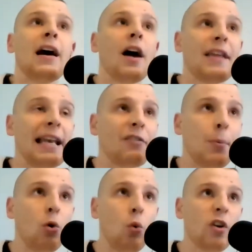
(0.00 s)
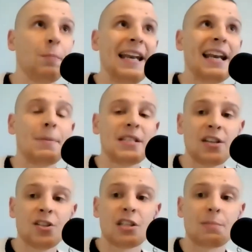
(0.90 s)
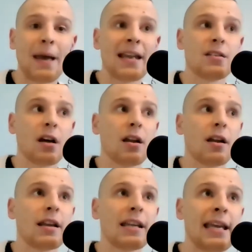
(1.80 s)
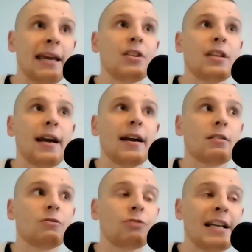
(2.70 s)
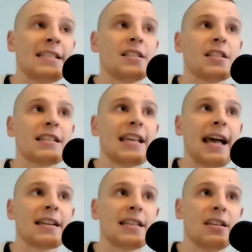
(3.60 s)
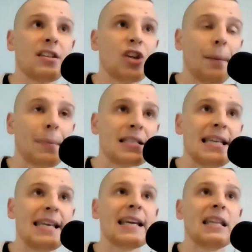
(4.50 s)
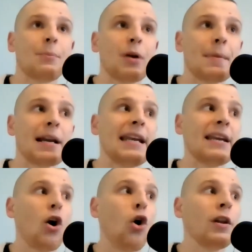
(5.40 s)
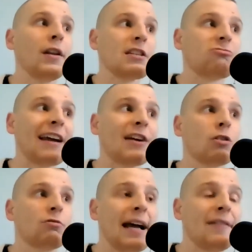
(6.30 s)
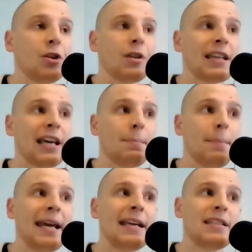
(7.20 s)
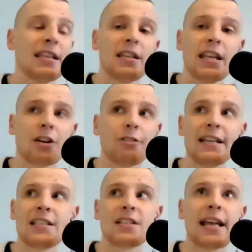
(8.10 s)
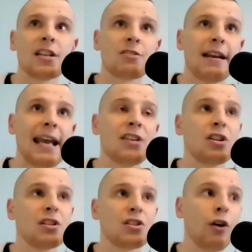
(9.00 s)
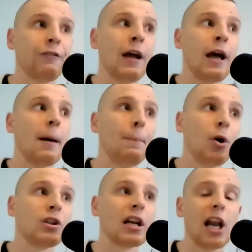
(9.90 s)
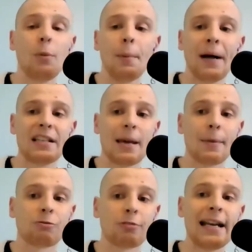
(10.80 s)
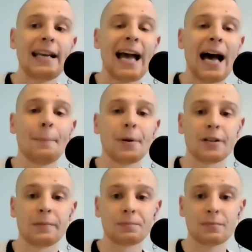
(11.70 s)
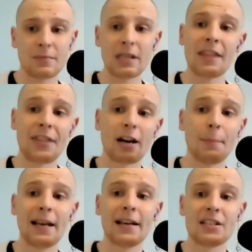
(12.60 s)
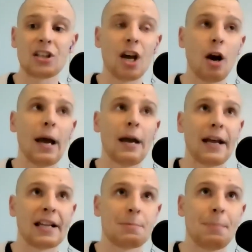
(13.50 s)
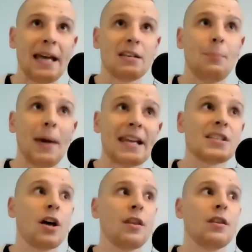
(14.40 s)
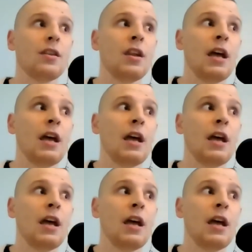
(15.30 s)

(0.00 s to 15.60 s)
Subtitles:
I think Liverpool would have been in a position to spend, given their recent success in the Champions League, in the Premier League, all of this record revenue that they had made, the increased sales around Asia and stuff, but the global pandemic really hampered their ability to go out and spend based on